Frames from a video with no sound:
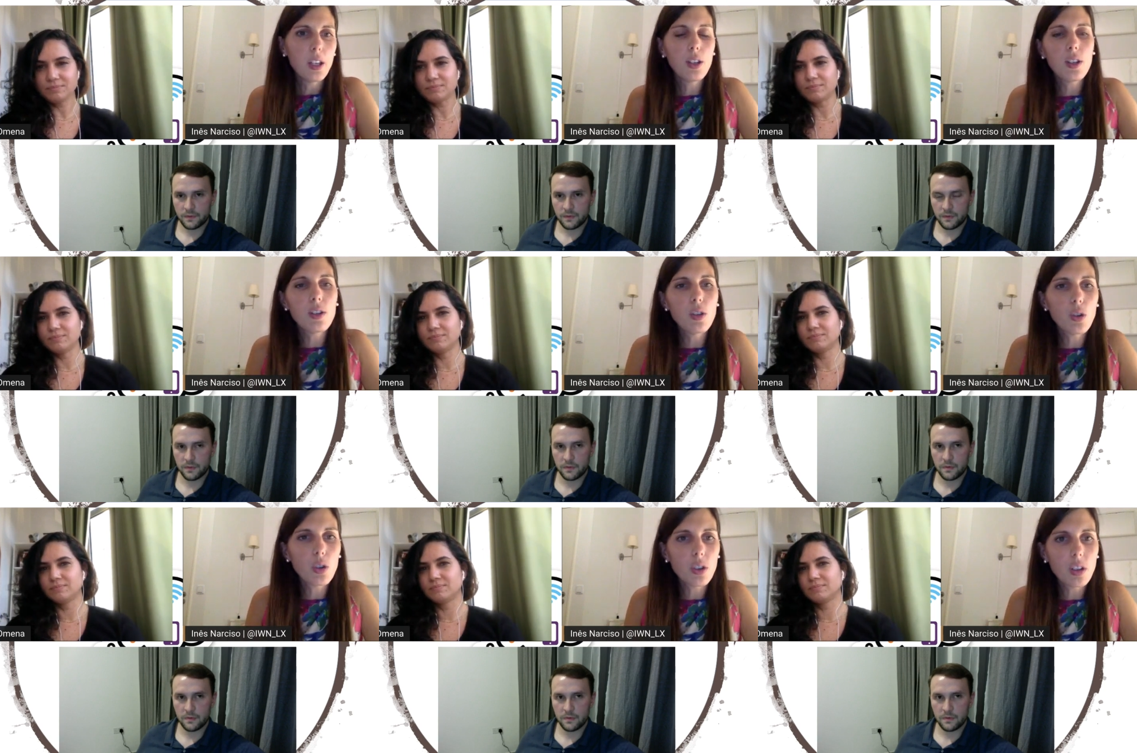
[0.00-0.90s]
Speaker 1: in
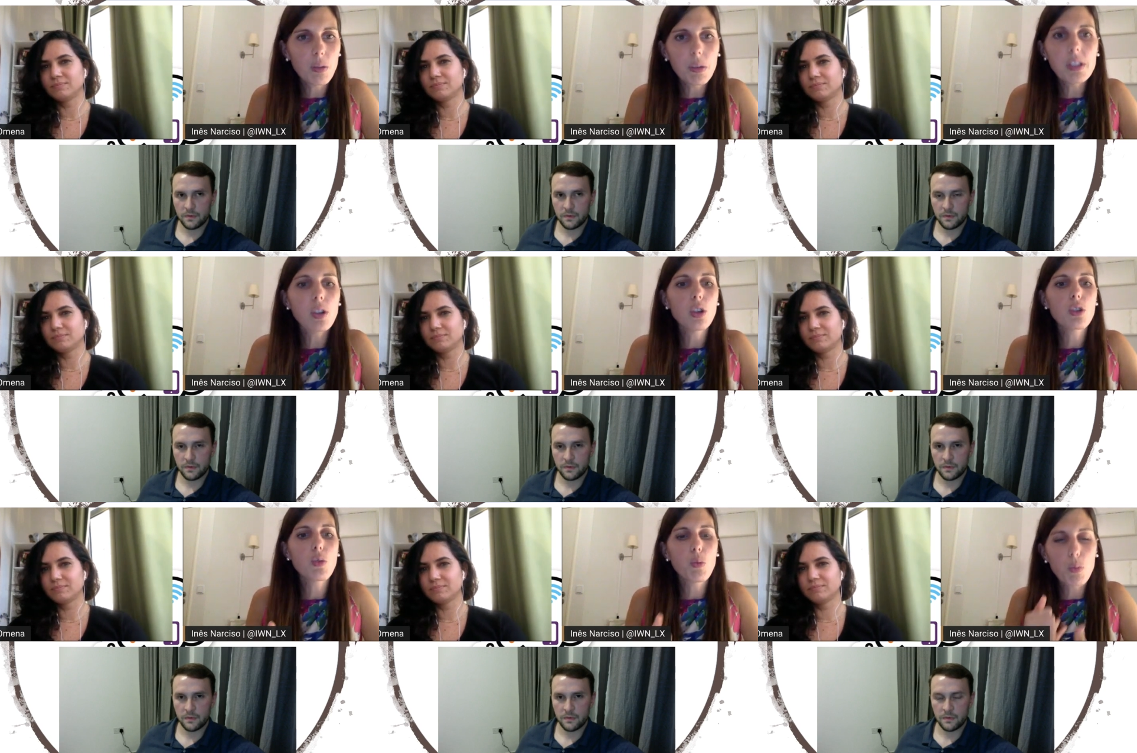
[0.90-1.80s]
your
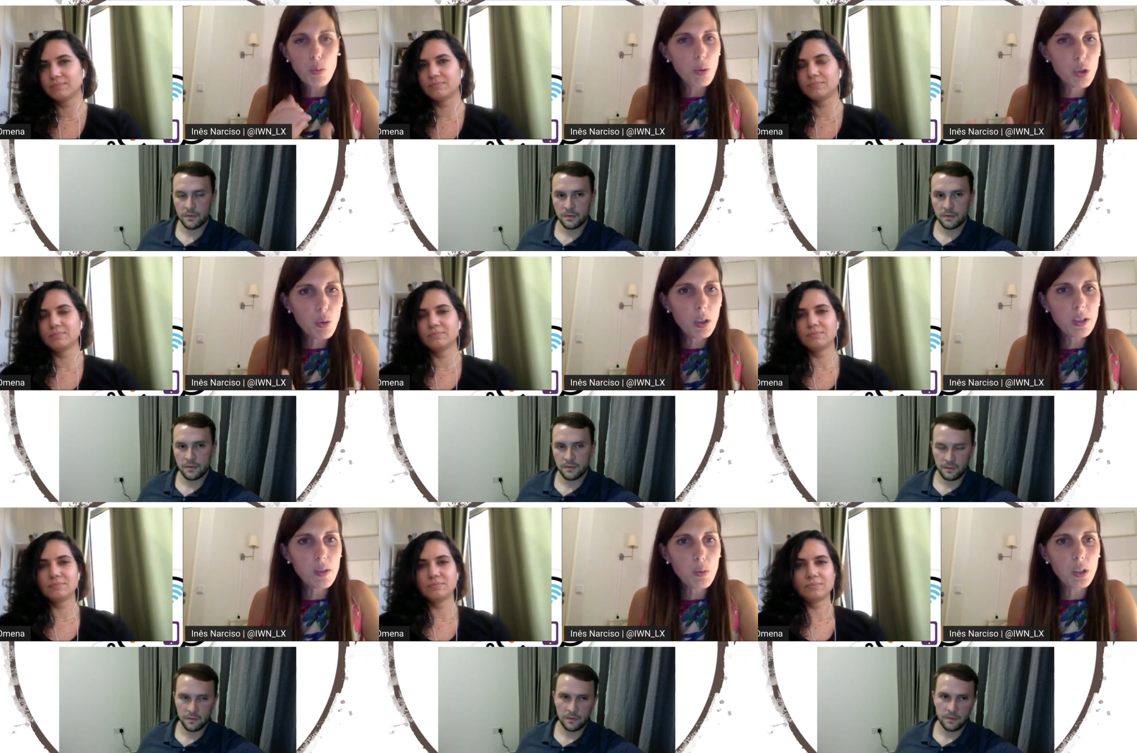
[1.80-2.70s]
research which
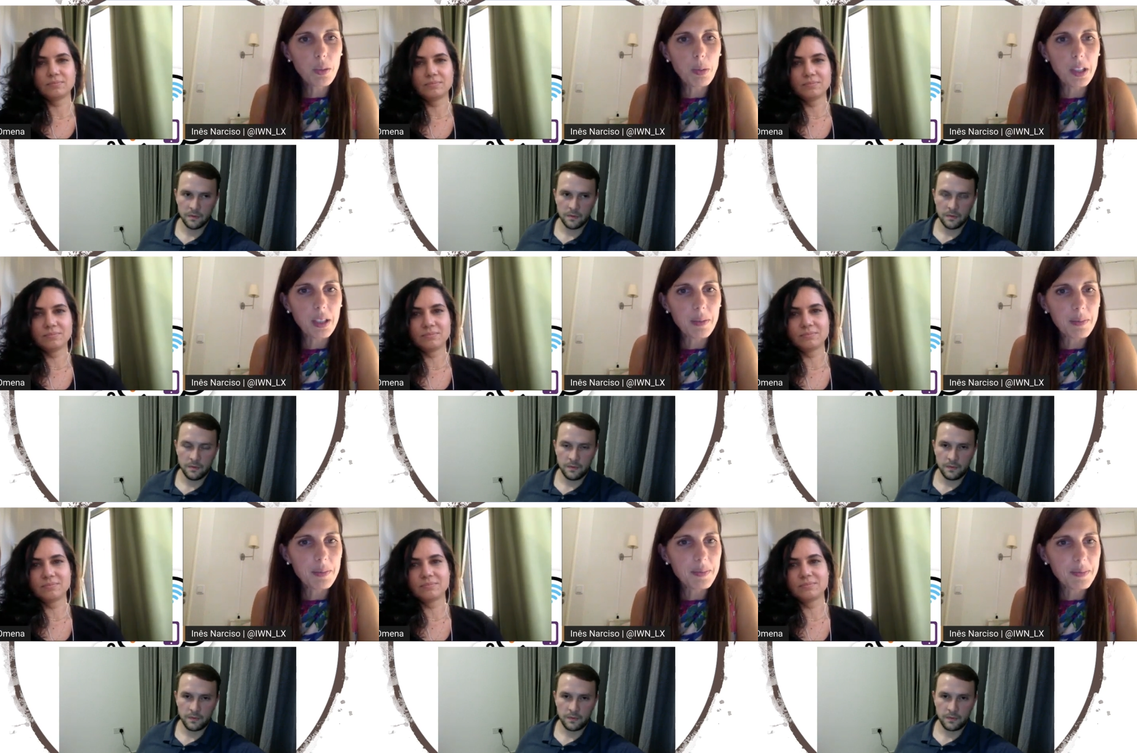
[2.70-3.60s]
ones would it be
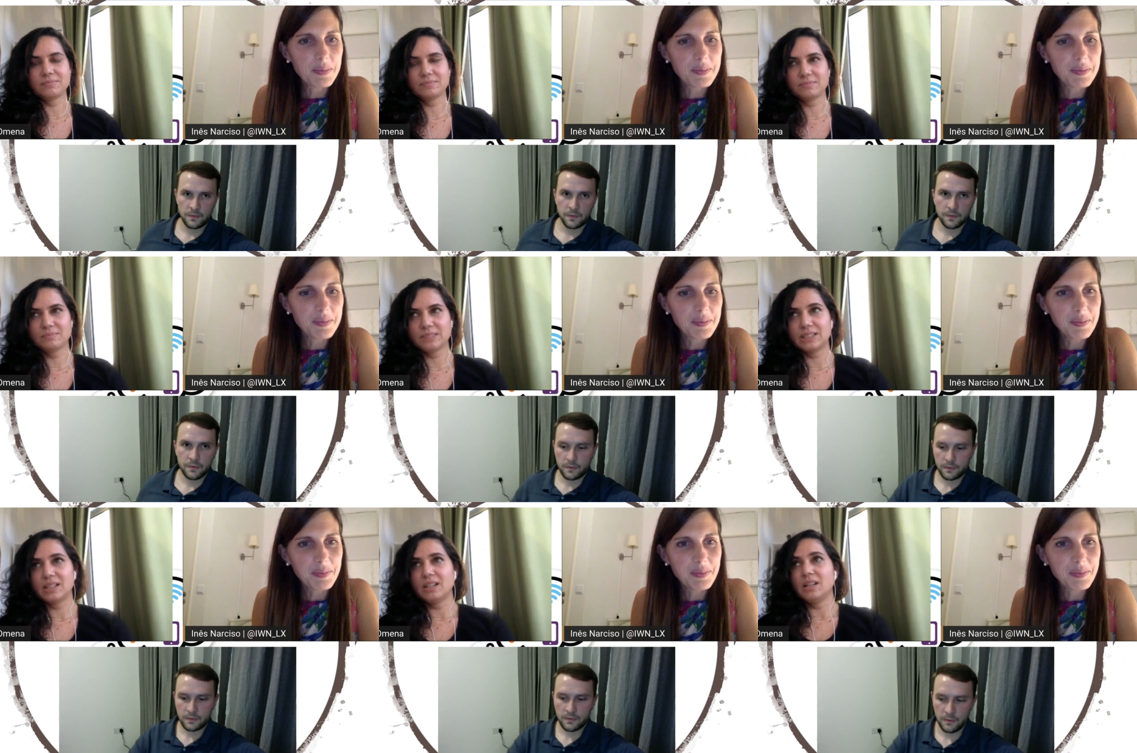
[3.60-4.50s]

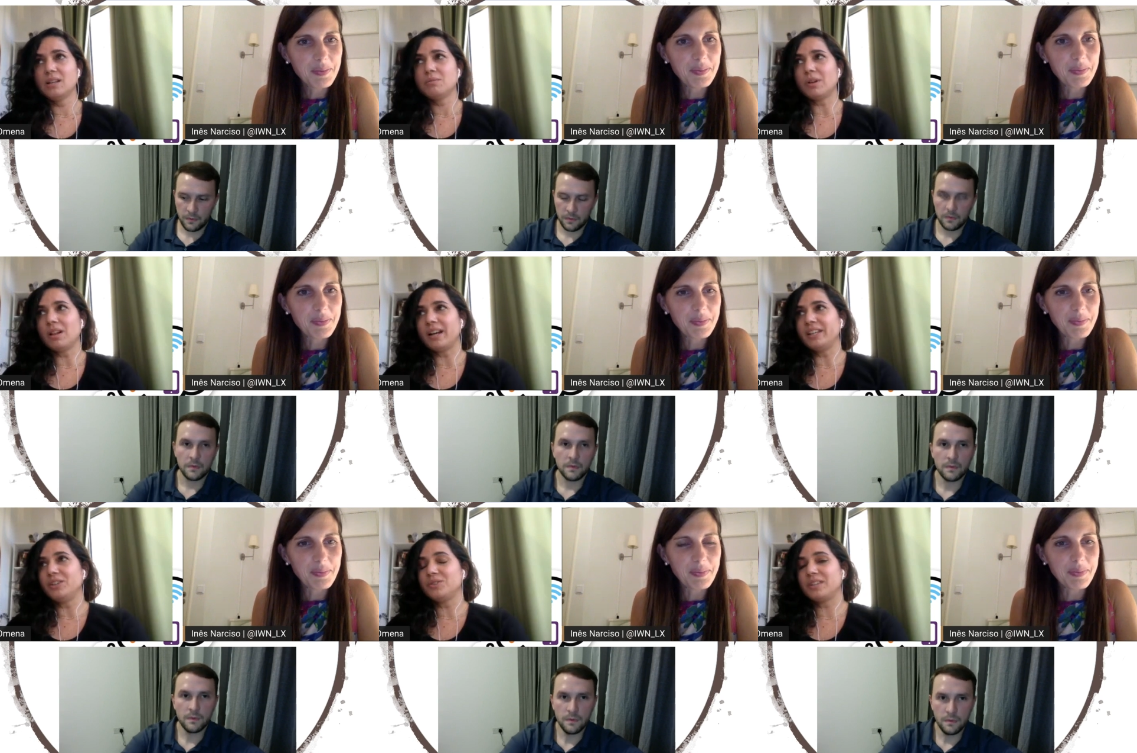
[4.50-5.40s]
Speaker 2: well i
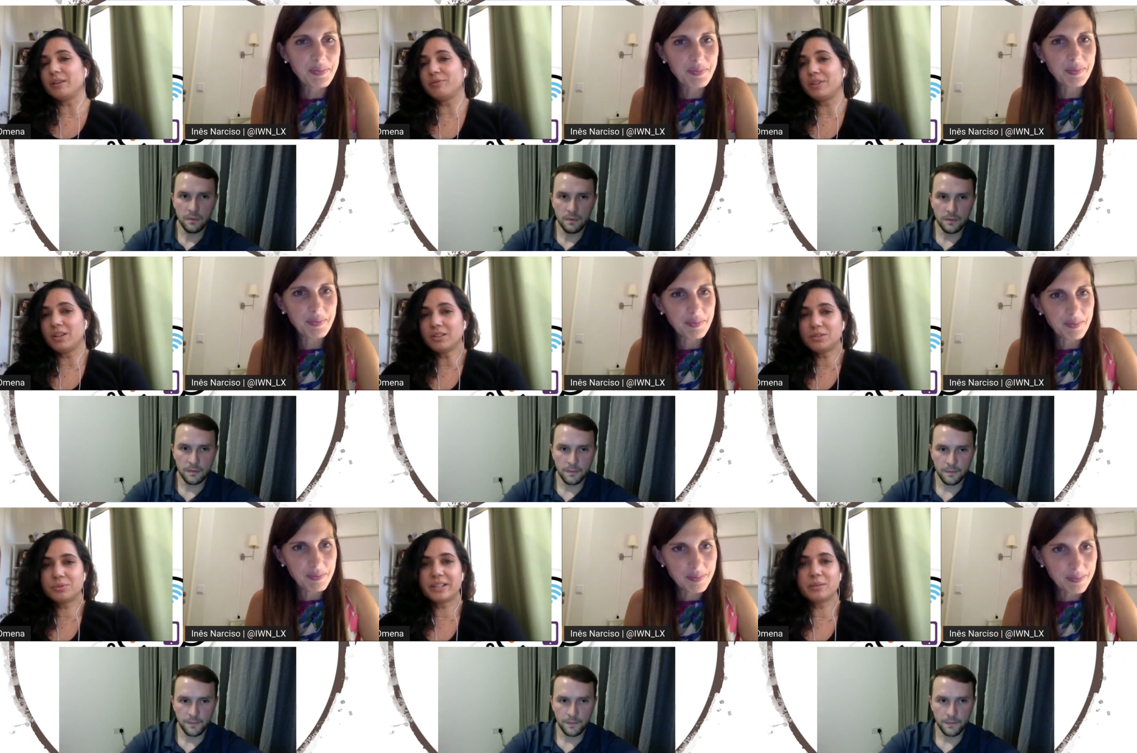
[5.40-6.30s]
use Gephi a
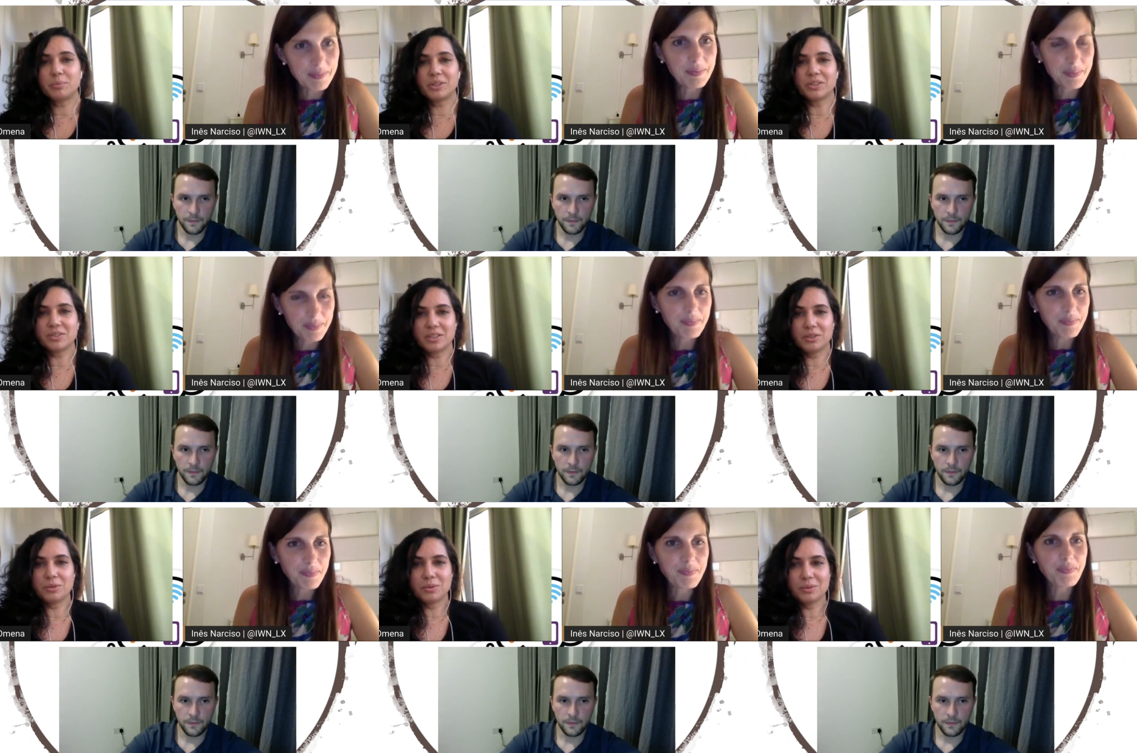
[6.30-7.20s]
lot right because i
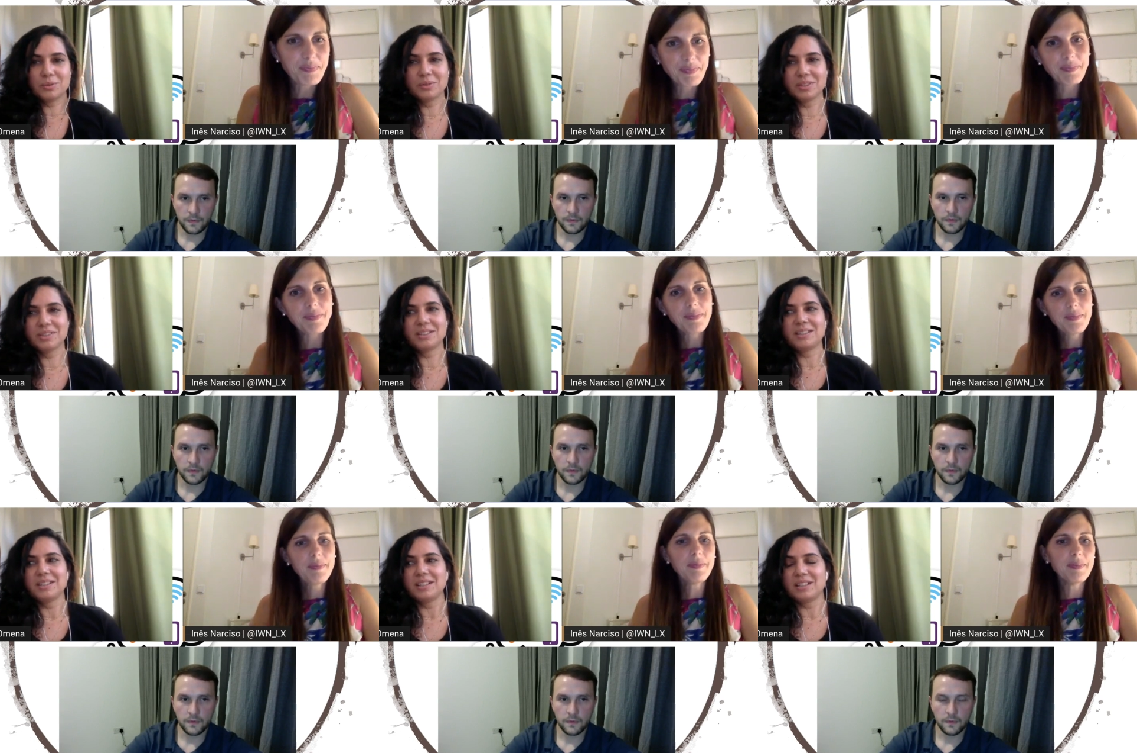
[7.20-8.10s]
do
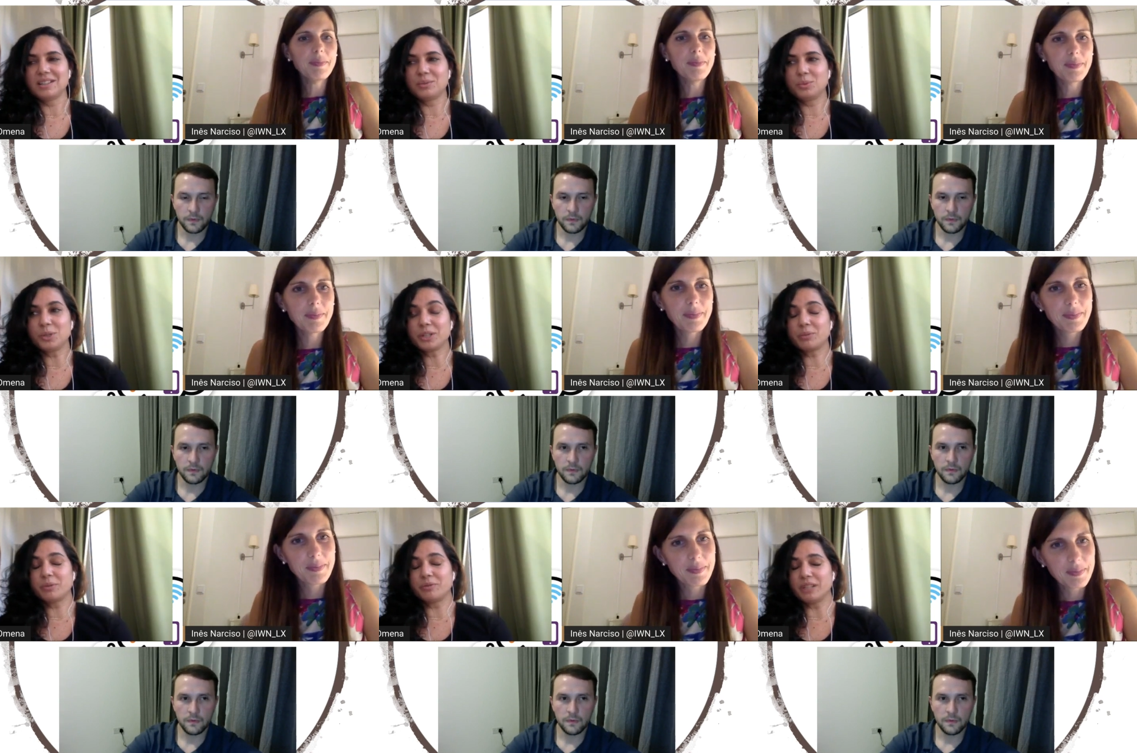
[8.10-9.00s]
uh,
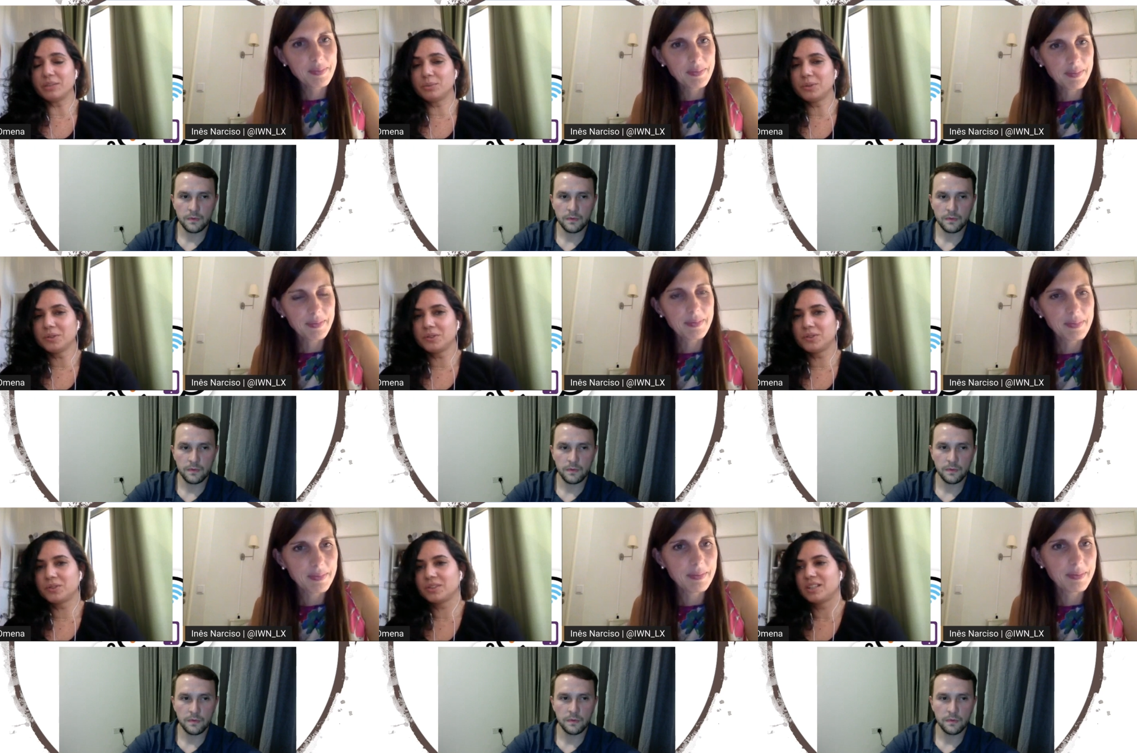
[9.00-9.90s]
work with
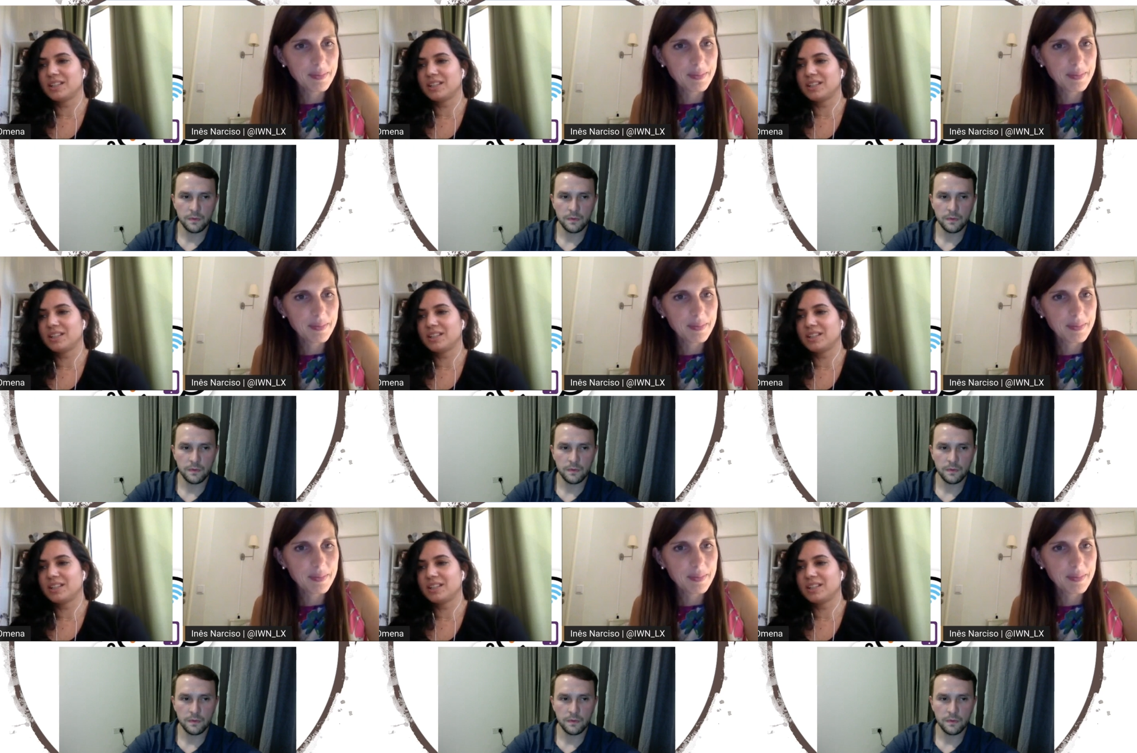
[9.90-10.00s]
networks